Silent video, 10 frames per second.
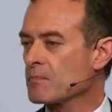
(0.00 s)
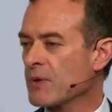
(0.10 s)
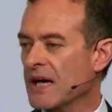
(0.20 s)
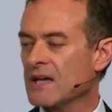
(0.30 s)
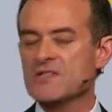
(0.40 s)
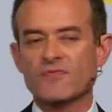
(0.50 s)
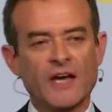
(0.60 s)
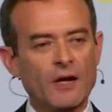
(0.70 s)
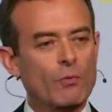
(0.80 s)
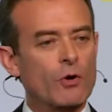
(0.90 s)
base
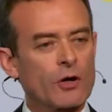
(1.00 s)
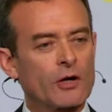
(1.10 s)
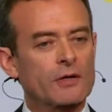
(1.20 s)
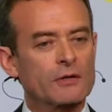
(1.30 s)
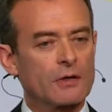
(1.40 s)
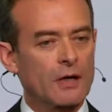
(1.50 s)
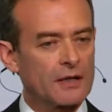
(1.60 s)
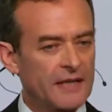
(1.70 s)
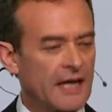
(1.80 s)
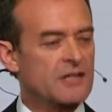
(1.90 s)
their work
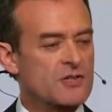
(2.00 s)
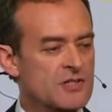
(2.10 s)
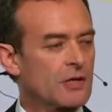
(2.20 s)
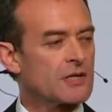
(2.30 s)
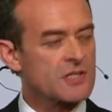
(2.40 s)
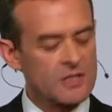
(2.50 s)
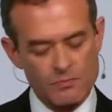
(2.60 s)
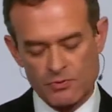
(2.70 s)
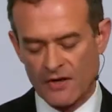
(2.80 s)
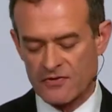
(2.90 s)
on exercising
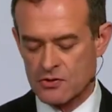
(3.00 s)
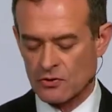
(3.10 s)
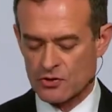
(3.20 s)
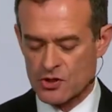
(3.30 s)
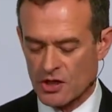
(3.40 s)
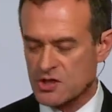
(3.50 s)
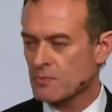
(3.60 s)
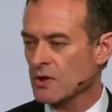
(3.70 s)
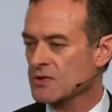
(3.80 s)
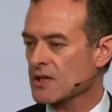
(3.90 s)
professional
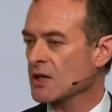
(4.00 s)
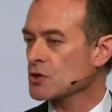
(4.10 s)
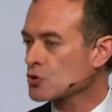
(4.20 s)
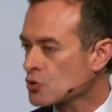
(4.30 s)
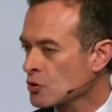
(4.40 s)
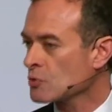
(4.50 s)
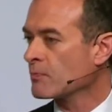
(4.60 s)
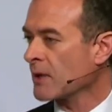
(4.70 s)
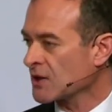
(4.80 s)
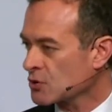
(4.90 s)
judgment and do,
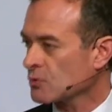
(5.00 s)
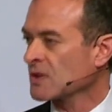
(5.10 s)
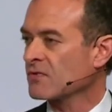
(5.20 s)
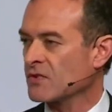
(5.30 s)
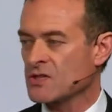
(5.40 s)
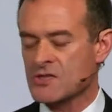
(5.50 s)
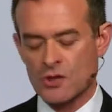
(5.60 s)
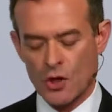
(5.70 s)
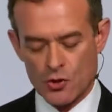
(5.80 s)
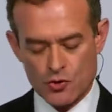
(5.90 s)
by doing
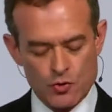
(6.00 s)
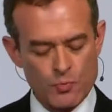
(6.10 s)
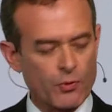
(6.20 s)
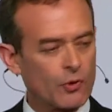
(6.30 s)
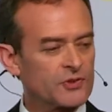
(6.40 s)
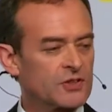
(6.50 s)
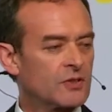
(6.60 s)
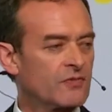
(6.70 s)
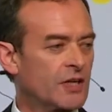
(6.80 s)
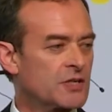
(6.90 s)
this, support
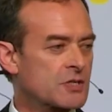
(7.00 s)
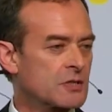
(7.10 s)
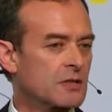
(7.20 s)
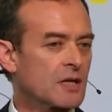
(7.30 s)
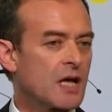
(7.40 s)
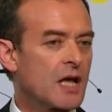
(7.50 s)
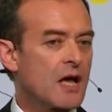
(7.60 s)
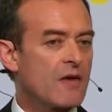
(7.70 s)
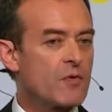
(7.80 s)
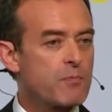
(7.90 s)
innovation.
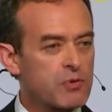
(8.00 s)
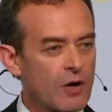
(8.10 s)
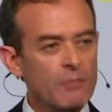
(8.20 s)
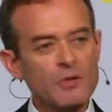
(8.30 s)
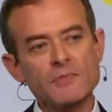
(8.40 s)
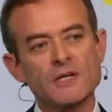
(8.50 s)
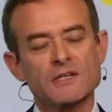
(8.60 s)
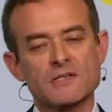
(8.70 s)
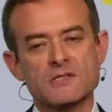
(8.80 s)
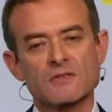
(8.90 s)
The problem
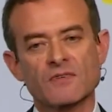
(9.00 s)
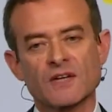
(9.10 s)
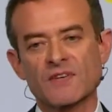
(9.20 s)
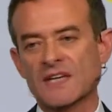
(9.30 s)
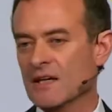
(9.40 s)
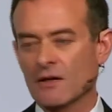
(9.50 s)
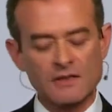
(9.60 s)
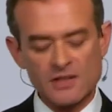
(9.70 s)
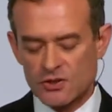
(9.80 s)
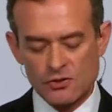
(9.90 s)
is that they can
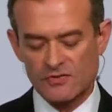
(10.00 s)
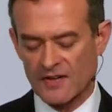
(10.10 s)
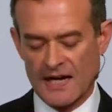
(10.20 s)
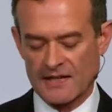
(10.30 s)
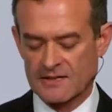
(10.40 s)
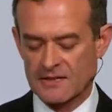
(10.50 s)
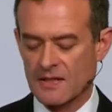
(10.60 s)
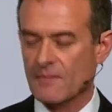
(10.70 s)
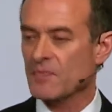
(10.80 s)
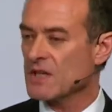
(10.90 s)
only do that
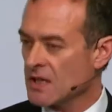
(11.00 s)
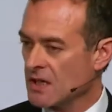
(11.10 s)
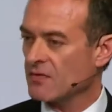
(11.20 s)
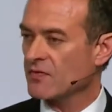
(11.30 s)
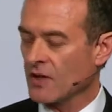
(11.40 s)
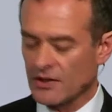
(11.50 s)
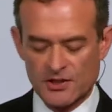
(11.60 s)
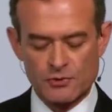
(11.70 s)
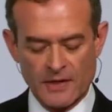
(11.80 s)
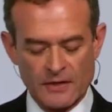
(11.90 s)
if
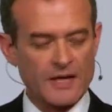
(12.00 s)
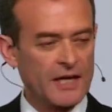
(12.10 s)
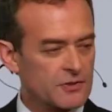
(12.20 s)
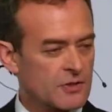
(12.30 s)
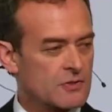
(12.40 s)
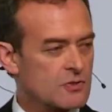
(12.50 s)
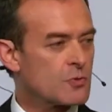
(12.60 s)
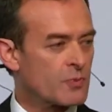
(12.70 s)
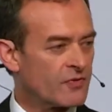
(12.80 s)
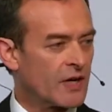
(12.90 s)
audit regulators,
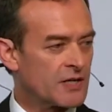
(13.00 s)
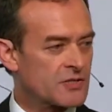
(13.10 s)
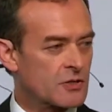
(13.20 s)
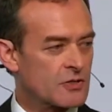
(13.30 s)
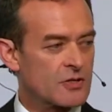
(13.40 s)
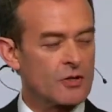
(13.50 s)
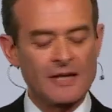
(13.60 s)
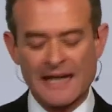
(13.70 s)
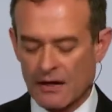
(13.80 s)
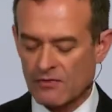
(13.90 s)
supervisors,
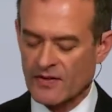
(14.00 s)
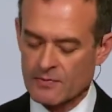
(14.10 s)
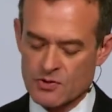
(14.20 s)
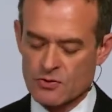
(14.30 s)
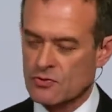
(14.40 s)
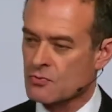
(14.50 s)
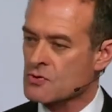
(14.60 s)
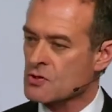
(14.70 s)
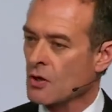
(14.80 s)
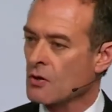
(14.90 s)
allow them to do
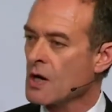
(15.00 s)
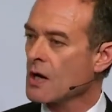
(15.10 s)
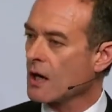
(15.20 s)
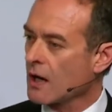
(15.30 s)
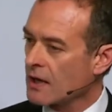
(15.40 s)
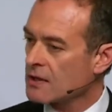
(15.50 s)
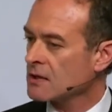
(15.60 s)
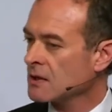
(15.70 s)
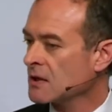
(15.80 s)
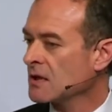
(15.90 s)
so,
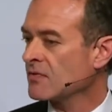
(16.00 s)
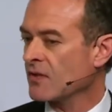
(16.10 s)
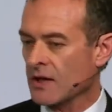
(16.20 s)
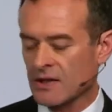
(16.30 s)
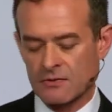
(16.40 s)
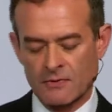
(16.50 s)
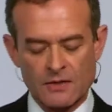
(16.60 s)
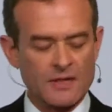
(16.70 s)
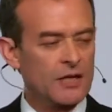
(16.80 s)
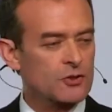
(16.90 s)
i.e., if audit
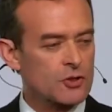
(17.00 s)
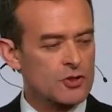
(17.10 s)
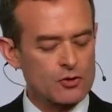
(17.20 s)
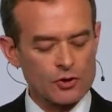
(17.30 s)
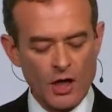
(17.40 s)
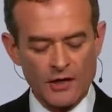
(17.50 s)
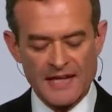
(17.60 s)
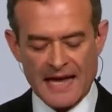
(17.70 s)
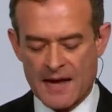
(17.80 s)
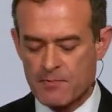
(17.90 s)
regulators do
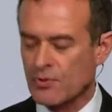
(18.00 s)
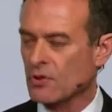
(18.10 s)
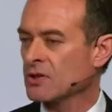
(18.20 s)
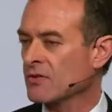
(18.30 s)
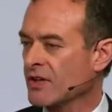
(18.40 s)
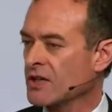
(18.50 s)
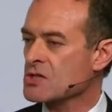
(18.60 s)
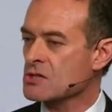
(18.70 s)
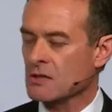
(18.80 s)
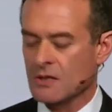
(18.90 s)
not hamper
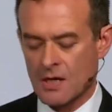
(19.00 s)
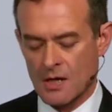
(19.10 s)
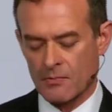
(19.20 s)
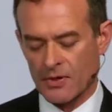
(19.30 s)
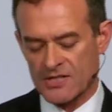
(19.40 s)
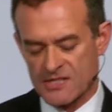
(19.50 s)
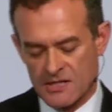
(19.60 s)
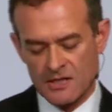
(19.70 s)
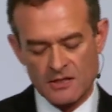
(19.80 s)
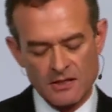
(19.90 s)
innovation by
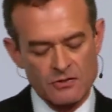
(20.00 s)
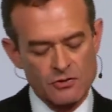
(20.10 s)
sticking